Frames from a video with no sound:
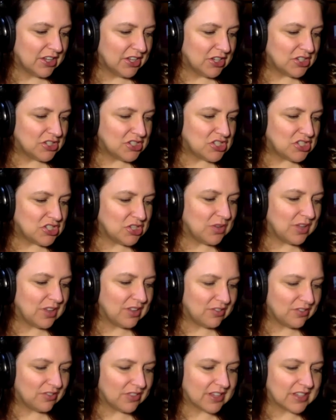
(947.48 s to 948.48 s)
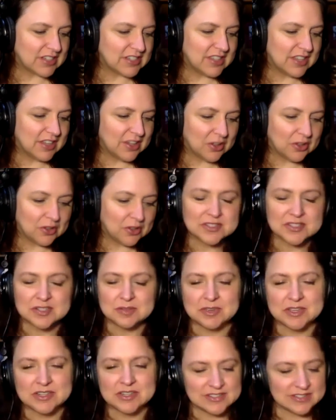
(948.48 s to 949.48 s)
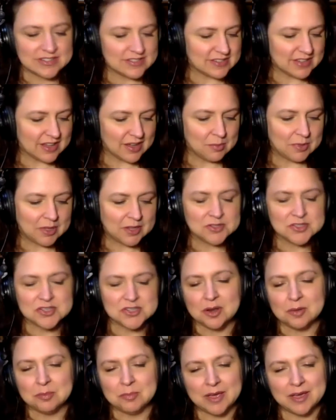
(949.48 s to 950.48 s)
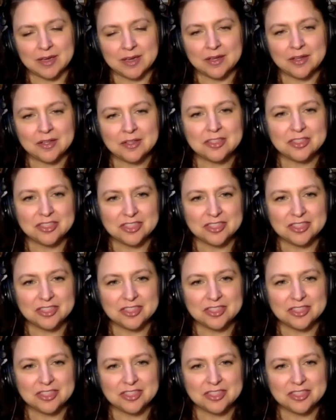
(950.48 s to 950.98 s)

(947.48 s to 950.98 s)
to inflict the ultimate damage on my health.